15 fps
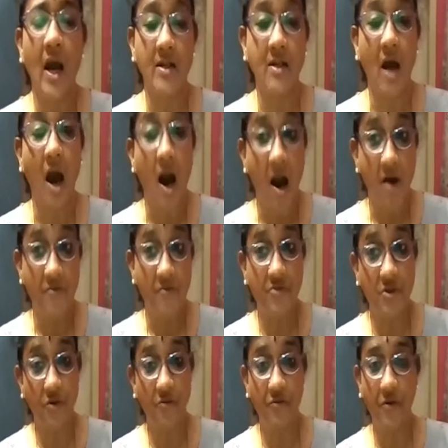And
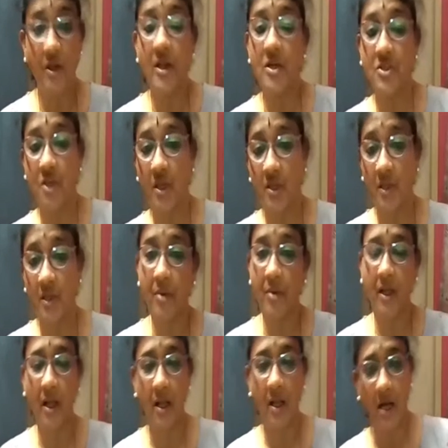after finishing the
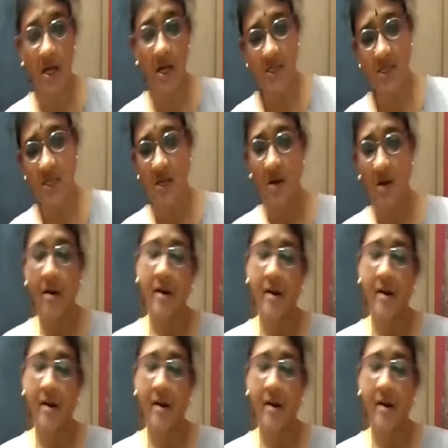bananas,